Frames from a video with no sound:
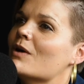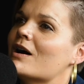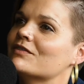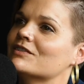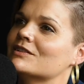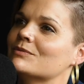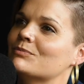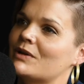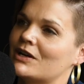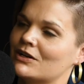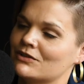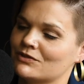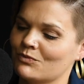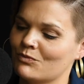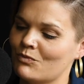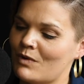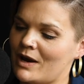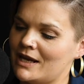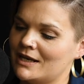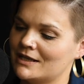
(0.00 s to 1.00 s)
often parents
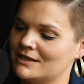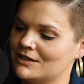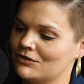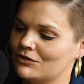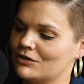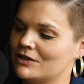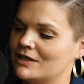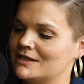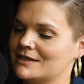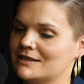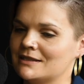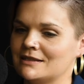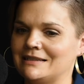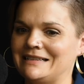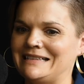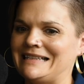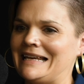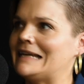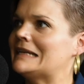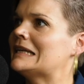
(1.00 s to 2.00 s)
wait until their kid's
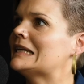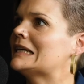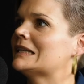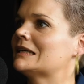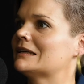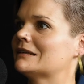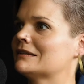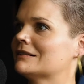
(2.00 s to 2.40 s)
dating.